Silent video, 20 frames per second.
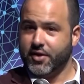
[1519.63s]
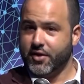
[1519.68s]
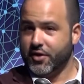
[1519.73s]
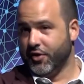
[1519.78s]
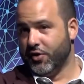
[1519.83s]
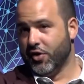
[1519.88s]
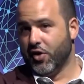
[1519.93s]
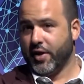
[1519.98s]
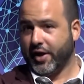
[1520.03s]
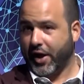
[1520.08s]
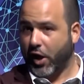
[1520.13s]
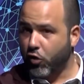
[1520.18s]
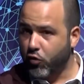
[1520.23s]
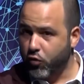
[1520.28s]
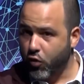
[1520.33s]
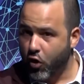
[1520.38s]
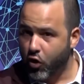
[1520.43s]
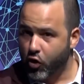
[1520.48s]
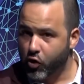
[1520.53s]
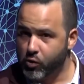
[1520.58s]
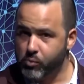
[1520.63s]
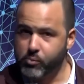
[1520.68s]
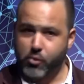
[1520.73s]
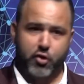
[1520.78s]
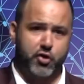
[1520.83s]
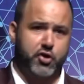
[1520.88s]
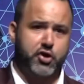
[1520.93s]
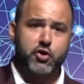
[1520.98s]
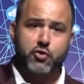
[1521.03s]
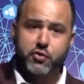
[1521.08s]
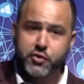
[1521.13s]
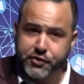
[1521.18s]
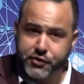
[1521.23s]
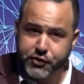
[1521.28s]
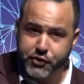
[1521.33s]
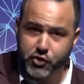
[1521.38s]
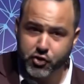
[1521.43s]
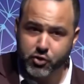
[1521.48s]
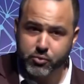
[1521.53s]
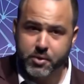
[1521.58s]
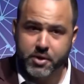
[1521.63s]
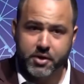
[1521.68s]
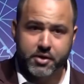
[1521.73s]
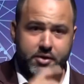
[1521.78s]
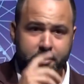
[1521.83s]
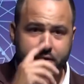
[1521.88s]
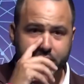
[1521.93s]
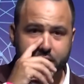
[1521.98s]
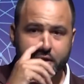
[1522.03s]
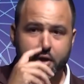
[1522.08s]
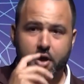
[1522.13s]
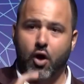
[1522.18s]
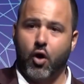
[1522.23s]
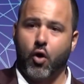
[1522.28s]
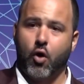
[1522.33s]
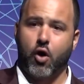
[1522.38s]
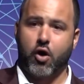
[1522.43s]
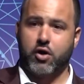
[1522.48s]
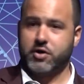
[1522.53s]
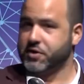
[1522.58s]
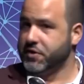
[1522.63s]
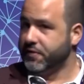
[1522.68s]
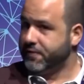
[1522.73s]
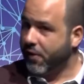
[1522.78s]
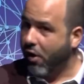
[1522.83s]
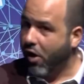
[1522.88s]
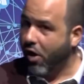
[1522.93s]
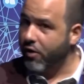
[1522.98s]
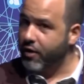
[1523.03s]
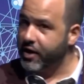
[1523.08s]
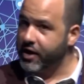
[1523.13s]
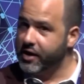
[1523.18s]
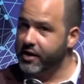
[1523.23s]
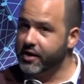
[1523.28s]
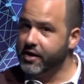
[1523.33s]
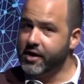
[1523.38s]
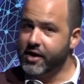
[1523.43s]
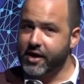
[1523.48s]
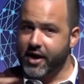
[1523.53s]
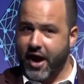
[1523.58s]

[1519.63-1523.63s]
like a Chrome or YouTube or Safari.